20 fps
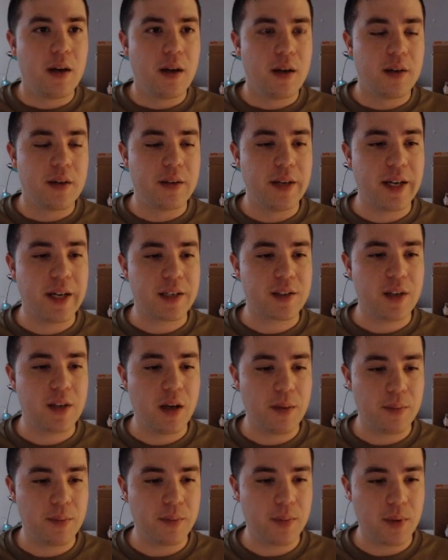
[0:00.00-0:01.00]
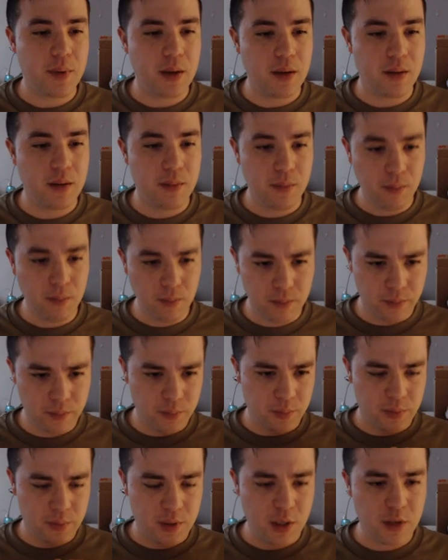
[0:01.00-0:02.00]
Next up,
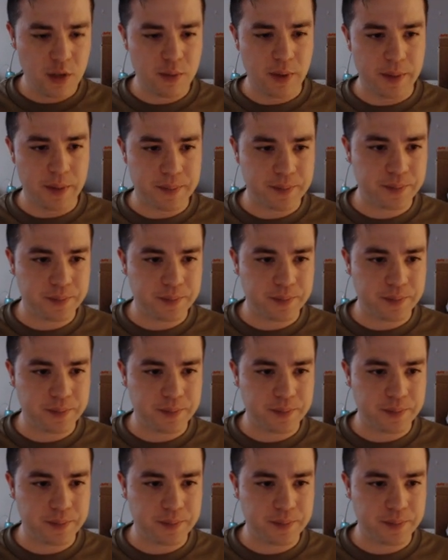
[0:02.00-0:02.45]
excuse me,